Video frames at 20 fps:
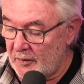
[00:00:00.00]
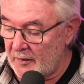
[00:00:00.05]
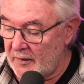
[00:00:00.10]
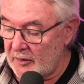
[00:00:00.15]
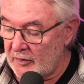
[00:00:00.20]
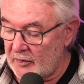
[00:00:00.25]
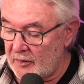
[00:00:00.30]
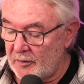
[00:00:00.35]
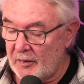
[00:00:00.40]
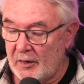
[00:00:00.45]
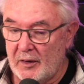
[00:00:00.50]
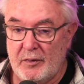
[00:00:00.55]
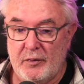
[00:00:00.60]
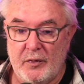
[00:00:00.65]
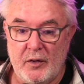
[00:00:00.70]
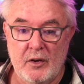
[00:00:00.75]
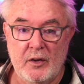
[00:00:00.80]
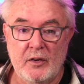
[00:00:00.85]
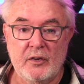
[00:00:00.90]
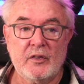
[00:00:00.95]
this very
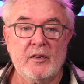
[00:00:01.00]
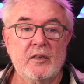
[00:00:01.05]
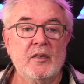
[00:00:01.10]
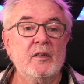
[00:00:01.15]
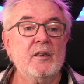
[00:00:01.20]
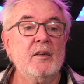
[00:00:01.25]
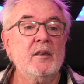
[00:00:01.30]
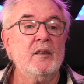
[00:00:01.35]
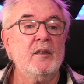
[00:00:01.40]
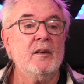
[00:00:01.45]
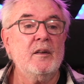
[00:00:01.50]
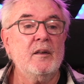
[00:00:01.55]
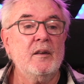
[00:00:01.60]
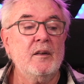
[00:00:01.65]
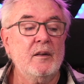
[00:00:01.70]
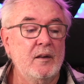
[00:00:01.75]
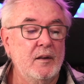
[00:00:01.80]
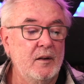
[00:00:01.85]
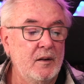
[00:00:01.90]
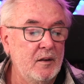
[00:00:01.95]
first
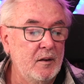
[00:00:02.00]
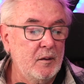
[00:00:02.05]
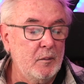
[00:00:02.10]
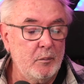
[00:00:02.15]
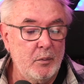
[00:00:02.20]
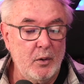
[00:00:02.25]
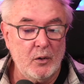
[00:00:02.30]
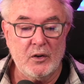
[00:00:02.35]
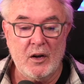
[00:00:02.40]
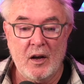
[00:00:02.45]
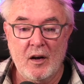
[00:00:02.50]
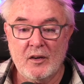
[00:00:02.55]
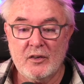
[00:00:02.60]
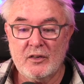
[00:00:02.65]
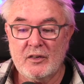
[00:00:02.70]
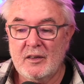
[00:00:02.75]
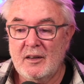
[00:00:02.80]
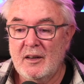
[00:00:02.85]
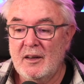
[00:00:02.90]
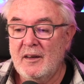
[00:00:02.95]

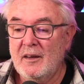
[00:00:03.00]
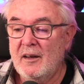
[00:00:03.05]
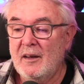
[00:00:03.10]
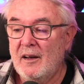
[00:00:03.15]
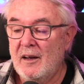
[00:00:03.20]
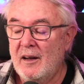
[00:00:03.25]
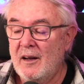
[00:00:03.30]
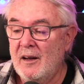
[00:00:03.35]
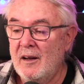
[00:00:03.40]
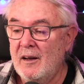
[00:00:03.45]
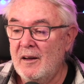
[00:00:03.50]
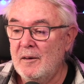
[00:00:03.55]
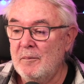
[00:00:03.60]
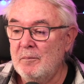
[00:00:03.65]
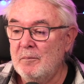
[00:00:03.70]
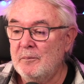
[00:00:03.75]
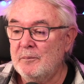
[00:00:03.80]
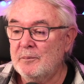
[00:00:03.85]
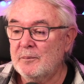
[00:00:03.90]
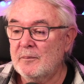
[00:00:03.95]
podcast.
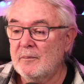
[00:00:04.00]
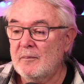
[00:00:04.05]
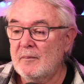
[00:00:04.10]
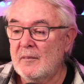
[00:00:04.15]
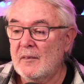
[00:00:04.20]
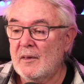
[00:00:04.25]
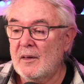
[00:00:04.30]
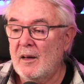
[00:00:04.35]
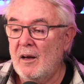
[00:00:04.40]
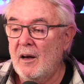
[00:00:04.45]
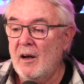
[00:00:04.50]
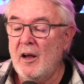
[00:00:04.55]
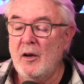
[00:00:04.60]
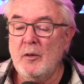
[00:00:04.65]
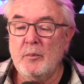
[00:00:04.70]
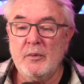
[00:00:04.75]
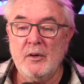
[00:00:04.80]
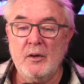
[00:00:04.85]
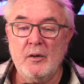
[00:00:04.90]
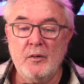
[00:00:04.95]
Um, I
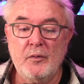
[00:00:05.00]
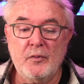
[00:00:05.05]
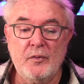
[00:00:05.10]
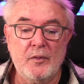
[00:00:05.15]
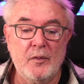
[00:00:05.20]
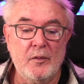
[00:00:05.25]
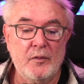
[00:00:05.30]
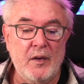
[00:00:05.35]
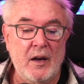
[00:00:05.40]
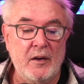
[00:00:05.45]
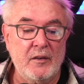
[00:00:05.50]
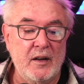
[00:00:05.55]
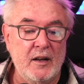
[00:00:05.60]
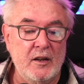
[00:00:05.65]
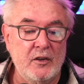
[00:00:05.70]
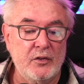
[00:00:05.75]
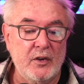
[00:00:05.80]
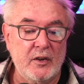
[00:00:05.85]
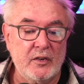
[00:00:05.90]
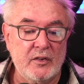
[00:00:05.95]
hope you've found it
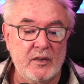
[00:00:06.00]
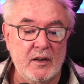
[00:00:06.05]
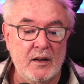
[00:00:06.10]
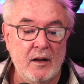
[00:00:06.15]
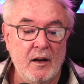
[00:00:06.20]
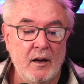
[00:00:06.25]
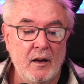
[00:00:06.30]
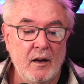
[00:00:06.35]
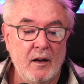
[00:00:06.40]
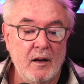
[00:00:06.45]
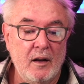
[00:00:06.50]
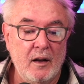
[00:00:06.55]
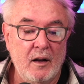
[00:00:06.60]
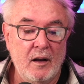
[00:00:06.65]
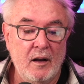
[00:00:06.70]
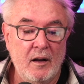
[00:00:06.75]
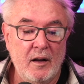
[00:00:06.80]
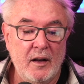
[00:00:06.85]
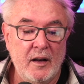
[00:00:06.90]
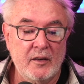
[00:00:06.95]
interesting.
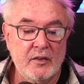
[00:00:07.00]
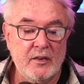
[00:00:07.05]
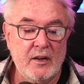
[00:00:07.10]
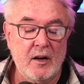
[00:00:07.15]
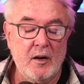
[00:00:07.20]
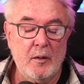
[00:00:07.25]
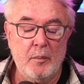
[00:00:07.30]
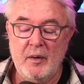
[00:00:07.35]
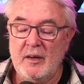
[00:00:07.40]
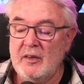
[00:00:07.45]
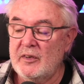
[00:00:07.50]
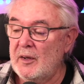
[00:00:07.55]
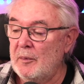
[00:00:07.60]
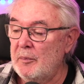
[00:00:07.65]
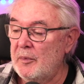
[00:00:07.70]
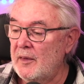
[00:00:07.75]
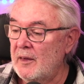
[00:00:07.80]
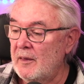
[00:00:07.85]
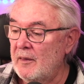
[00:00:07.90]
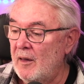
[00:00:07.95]
Uh, it's going to be
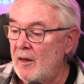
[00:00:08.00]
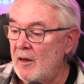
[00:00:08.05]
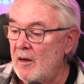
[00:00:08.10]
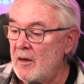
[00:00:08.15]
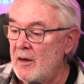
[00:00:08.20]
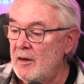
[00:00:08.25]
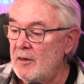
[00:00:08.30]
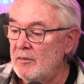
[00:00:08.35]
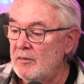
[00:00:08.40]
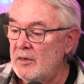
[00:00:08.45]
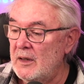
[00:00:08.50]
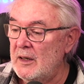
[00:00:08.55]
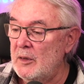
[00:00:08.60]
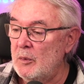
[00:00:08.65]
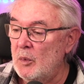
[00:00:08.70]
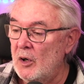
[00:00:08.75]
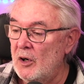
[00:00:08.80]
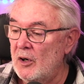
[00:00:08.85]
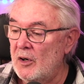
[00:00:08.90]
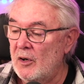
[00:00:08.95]
something that I really
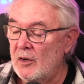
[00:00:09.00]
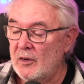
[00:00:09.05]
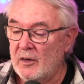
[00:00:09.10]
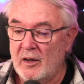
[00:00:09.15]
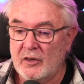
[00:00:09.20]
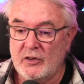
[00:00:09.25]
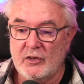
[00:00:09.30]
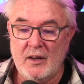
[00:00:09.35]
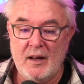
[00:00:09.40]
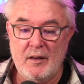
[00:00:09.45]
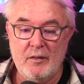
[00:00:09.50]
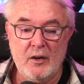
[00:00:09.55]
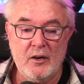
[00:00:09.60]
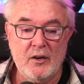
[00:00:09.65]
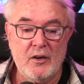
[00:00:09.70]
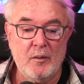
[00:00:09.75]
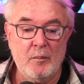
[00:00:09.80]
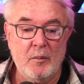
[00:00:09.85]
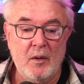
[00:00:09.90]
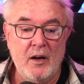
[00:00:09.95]
work on. I shall have a
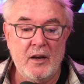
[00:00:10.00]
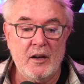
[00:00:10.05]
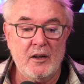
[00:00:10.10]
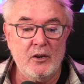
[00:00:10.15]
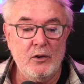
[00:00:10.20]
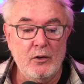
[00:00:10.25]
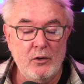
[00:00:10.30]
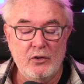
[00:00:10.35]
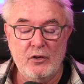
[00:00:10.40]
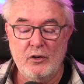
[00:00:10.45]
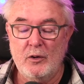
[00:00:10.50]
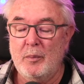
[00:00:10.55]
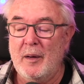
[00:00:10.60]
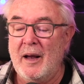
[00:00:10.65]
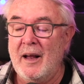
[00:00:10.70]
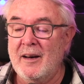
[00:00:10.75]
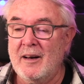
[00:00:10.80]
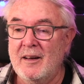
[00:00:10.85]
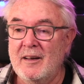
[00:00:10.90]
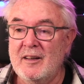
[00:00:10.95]
look at my YouTube
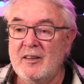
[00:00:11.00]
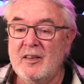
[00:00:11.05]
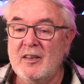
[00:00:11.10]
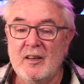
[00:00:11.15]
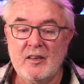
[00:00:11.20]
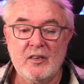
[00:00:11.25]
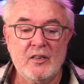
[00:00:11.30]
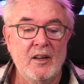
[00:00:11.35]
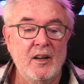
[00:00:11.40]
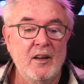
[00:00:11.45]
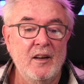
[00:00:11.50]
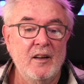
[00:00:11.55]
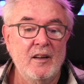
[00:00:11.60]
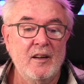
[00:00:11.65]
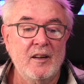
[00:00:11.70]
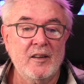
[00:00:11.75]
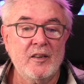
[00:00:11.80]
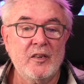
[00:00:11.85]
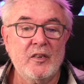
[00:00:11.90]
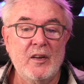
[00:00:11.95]
analytics
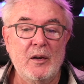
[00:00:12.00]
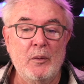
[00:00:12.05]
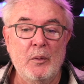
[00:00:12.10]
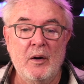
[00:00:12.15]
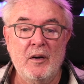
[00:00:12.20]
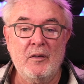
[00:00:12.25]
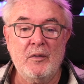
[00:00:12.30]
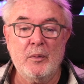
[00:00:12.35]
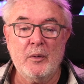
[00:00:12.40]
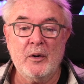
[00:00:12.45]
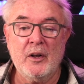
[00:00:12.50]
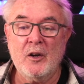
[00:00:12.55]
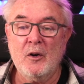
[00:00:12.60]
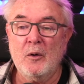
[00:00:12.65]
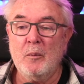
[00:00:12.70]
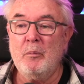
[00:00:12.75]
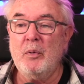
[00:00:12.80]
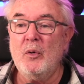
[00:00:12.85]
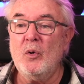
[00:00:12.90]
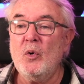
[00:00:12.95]
and see where everybody
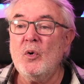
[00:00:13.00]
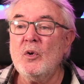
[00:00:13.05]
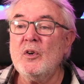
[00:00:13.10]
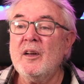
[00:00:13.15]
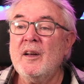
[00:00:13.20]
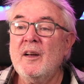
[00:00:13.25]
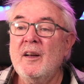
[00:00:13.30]
got bored